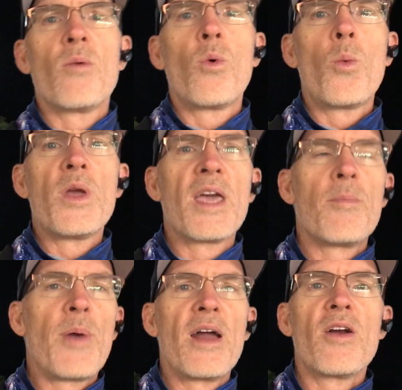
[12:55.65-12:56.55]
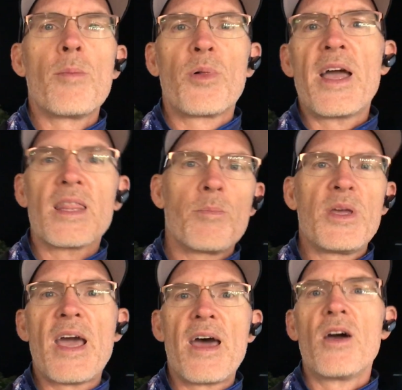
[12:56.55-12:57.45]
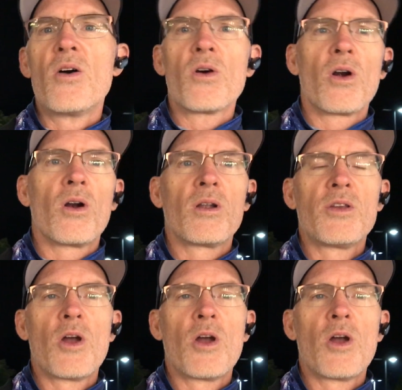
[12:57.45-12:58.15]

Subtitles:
And when we get better at playing the piano, or,